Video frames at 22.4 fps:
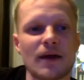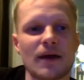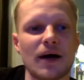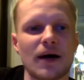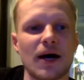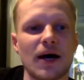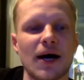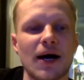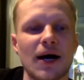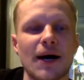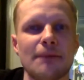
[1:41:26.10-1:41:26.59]

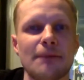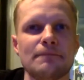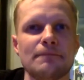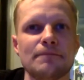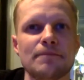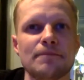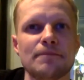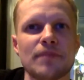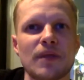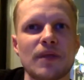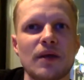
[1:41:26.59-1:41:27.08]
um,
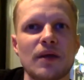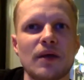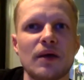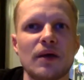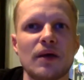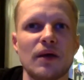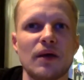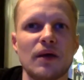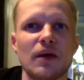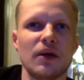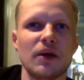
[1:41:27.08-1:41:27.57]

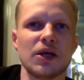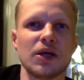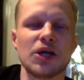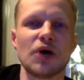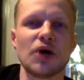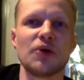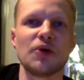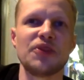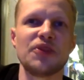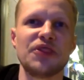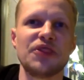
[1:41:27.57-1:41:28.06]
you
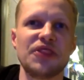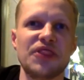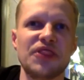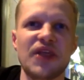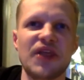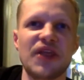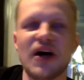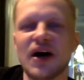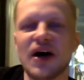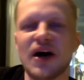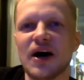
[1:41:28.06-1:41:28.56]
know,
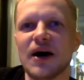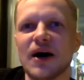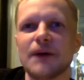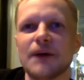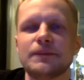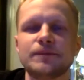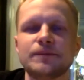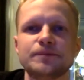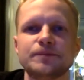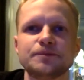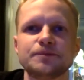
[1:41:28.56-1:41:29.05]
the,
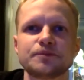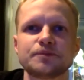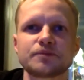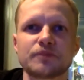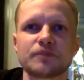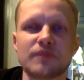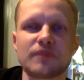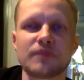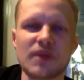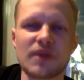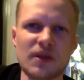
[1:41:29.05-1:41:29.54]

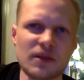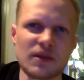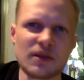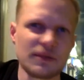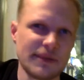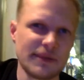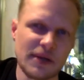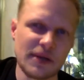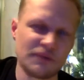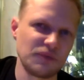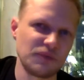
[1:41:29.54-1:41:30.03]

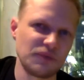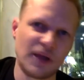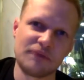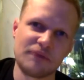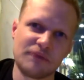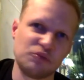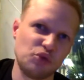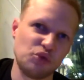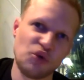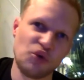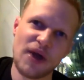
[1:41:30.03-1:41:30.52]
you know,
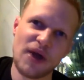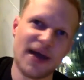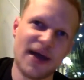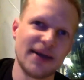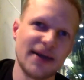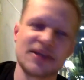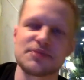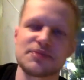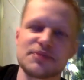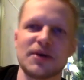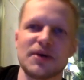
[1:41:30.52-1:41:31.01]
I've read
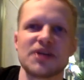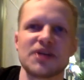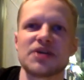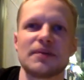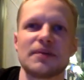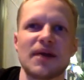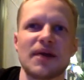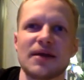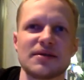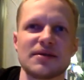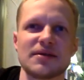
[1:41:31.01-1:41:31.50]
as much. I'm
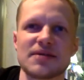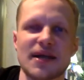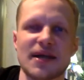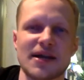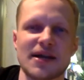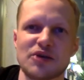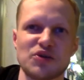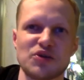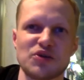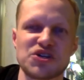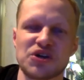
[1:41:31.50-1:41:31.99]
not. It's not
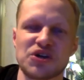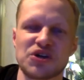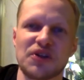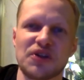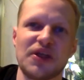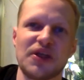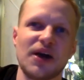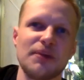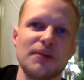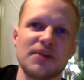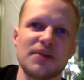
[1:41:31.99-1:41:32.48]
an original
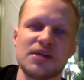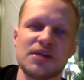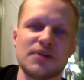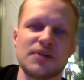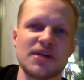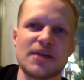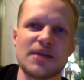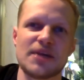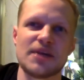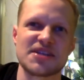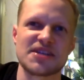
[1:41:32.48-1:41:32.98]
thought, but, you know,
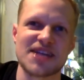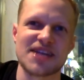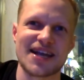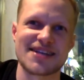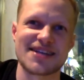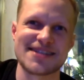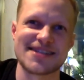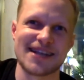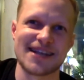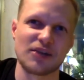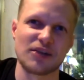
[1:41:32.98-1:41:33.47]
pandemic has
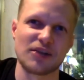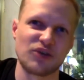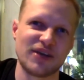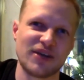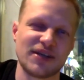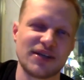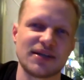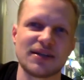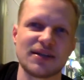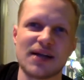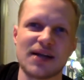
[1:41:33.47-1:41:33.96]

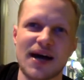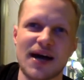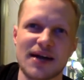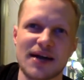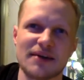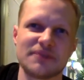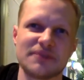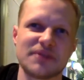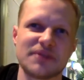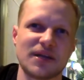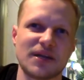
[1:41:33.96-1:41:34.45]
accelerated a lot
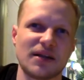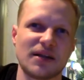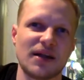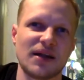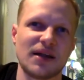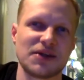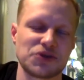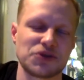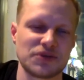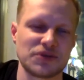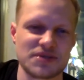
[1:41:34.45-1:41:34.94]
of
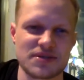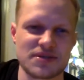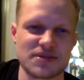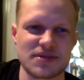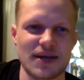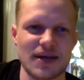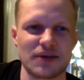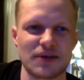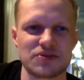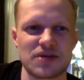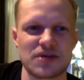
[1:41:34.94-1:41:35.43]
technological and
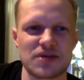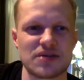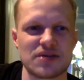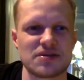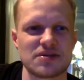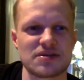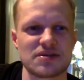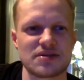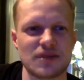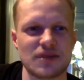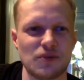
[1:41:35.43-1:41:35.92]
societal
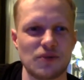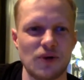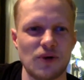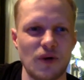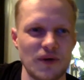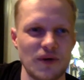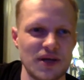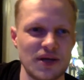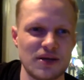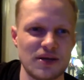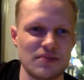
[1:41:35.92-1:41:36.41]
changes that were
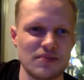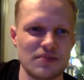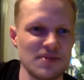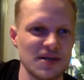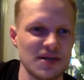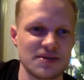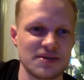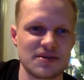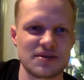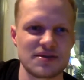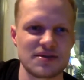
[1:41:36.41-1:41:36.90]
already in their
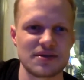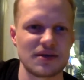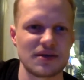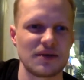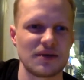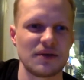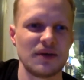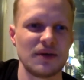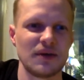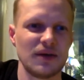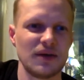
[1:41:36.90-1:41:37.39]
midst.
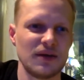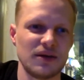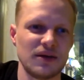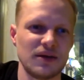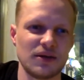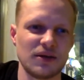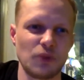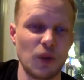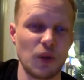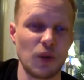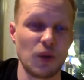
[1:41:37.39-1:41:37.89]
So,
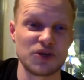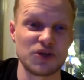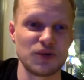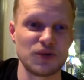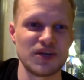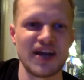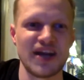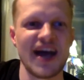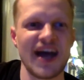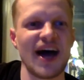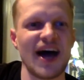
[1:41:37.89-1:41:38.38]
you know, what we're
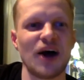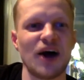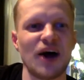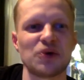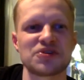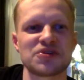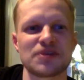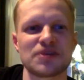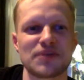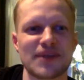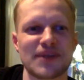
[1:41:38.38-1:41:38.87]
doing now
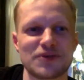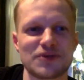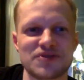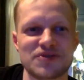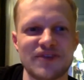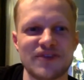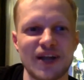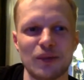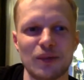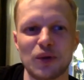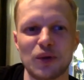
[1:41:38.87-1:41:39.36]
is something that was
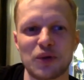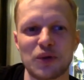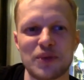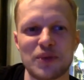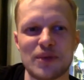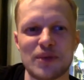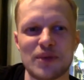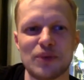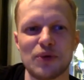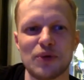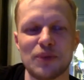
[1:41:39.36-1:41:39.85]
available to
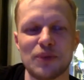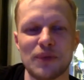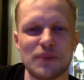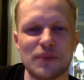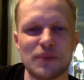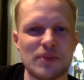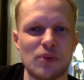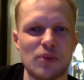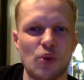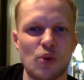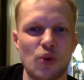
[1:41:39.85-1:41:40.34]
people, but
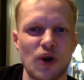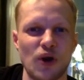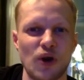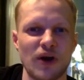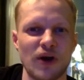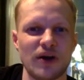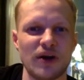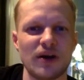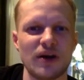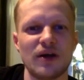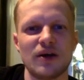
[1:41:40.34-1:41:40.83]
people
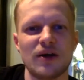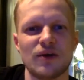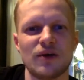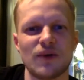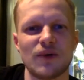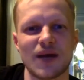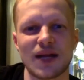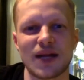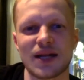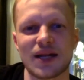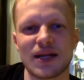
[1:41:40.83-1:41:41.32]
weren't
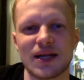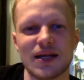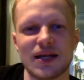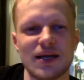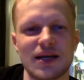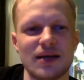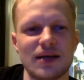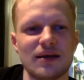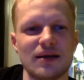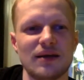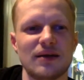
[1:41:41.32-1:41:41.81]

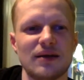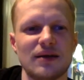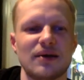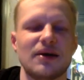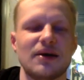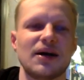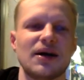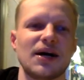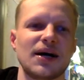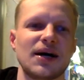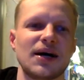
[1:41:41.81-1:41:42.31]
readily
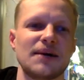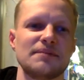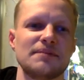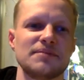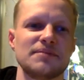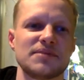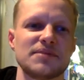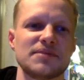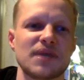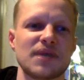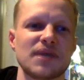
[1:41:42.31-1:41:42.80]

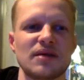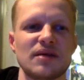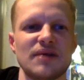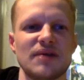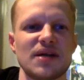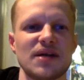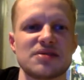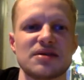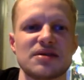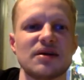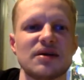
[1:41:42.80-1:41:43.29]
um, taking
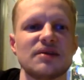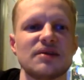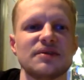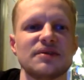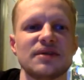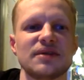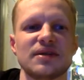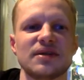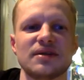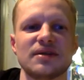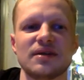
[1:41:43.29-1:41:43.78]
advantage of.
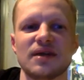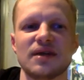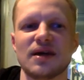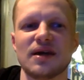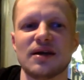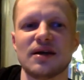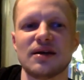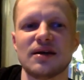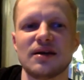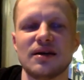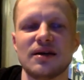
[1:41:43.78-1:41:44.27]
And
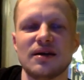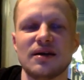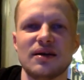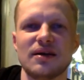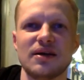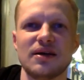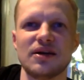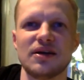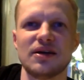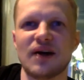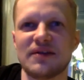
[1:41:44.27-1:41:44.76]
and
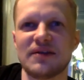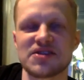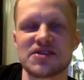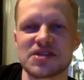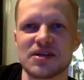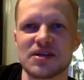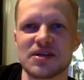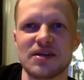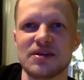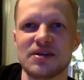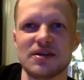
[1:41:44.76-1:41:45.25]
you know,
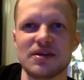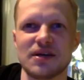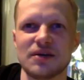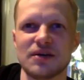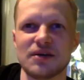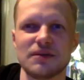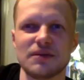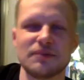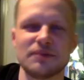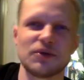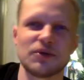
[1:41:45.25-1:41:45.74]
obviously, you
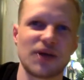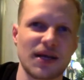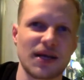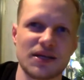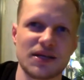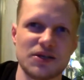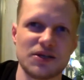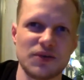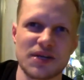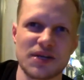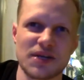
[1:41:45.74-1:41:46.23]
know, we're not
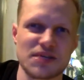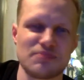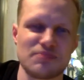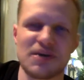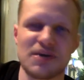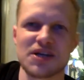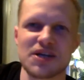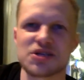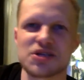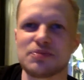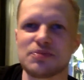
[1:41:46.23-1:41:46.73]
going to do it as
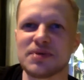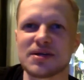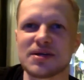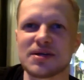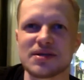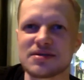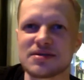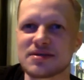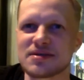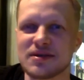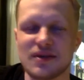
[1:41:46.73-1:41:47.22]
much
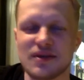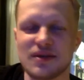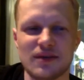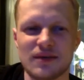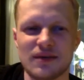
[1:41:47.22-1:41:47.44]
because,